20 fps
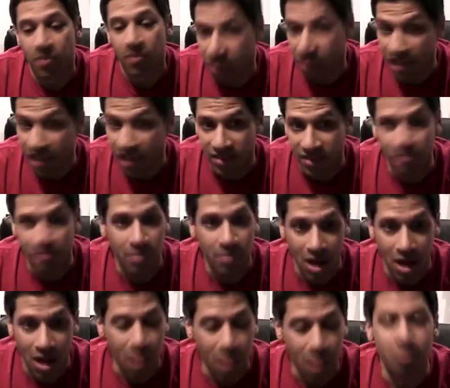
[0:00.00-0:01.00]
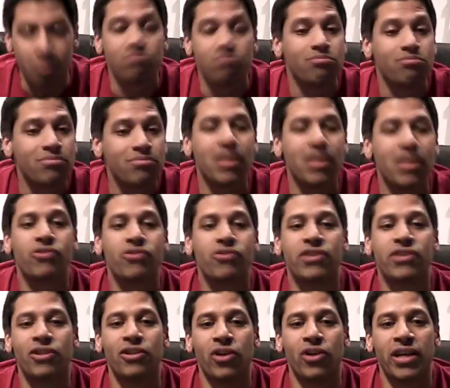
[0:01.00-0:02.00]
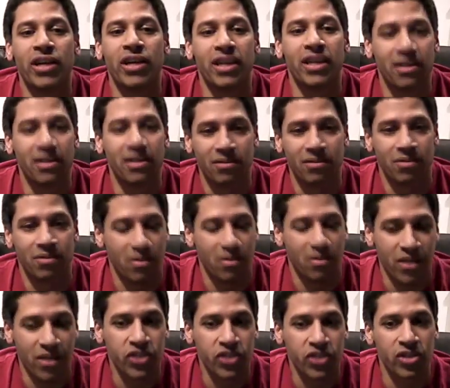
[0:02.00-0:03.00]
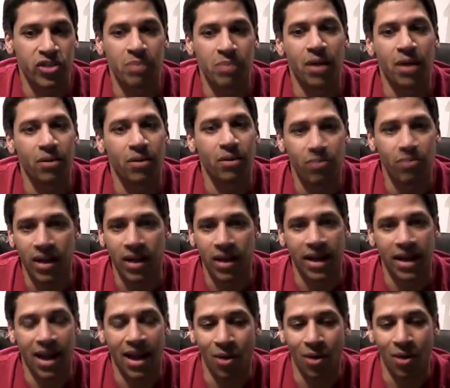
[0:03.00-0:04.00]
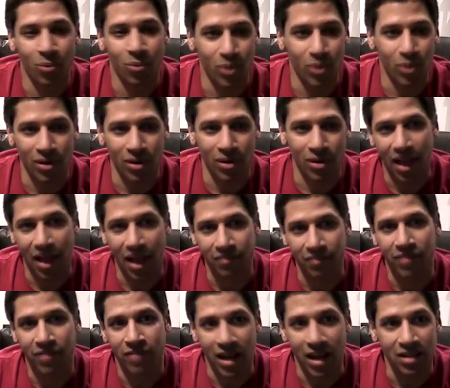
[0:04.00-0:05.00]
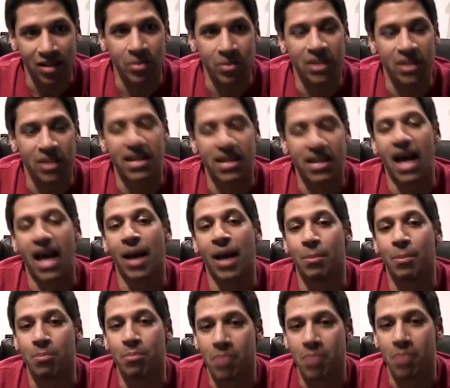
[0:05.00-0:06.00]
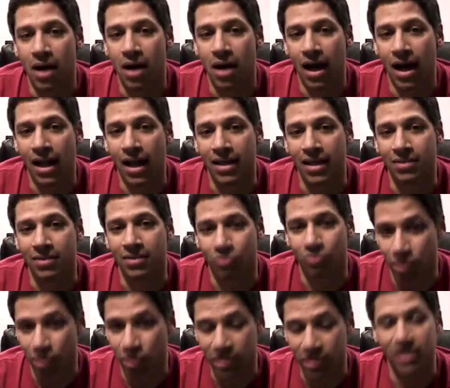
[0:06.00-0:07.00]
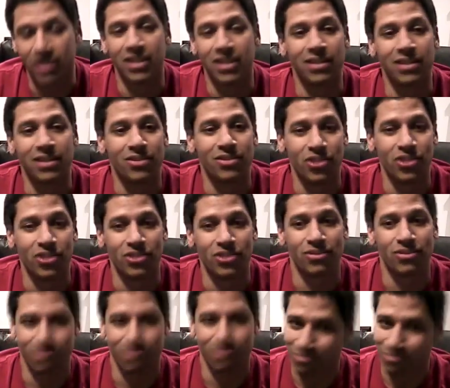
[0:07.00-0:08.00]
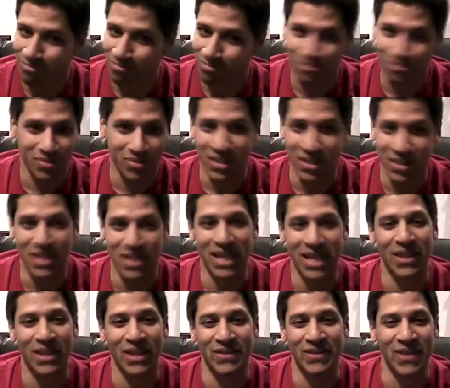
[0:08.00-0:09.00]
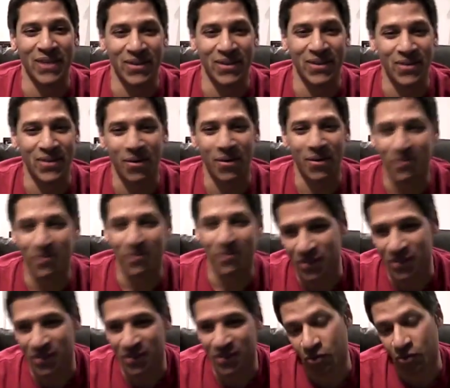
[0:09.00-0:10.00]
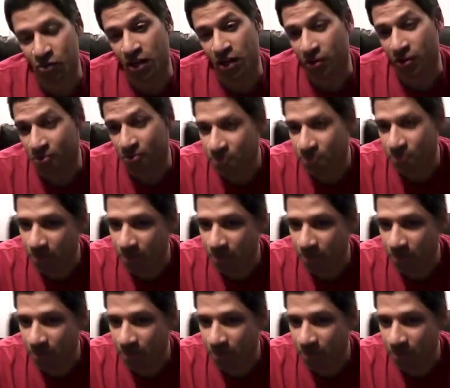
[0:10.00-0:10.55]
Like I said, I'm interested in learning it eventually, but right now, where I have kind of limited time, I really just need to get things done in SolidWorks. So that's what I do.